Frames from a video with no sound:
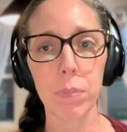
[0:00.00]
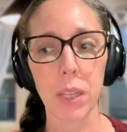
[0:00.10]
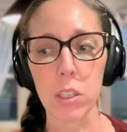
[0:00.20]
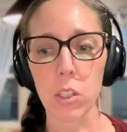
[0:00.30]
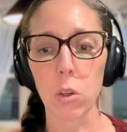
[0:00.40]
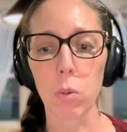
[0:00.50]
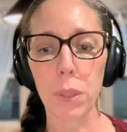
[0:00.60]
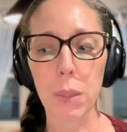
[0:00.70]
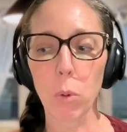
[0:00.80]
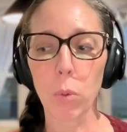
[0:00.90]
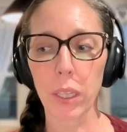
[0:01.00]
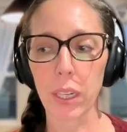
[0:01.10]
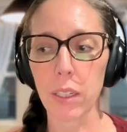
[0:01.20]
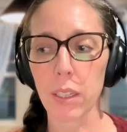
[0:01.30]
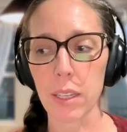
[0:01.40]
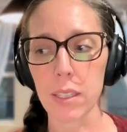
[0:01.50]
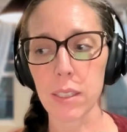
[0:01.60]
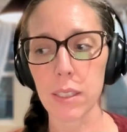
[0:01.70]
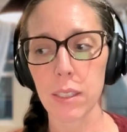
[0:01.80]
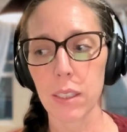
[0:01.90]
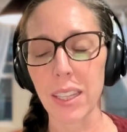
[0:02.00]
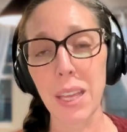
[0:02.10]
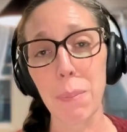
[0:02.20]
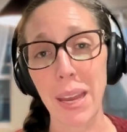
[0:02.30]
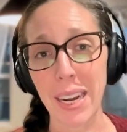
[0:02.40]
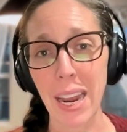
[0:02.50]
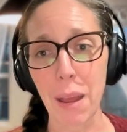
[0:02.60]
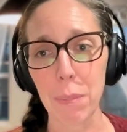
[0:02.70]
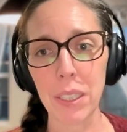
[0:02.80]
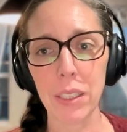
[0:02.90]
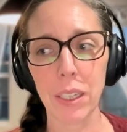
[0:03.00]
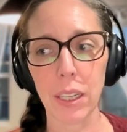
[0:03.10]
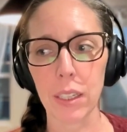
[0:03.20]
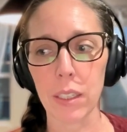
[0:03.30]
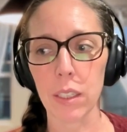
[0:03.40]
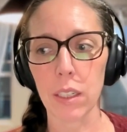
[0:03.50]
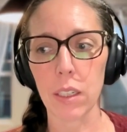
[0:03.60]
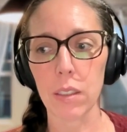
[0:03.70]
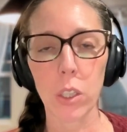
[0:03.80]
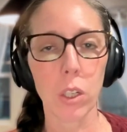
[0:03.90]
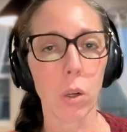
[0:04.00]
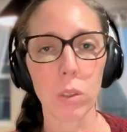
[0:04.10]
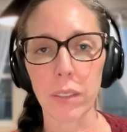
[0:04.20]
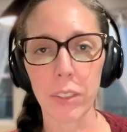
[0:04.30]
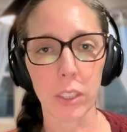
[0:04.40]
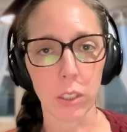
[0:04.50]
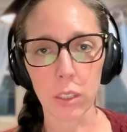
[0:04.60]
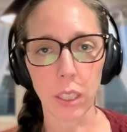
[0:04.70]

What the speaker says: And so people will get into this, I think, bad habit and, live and learn.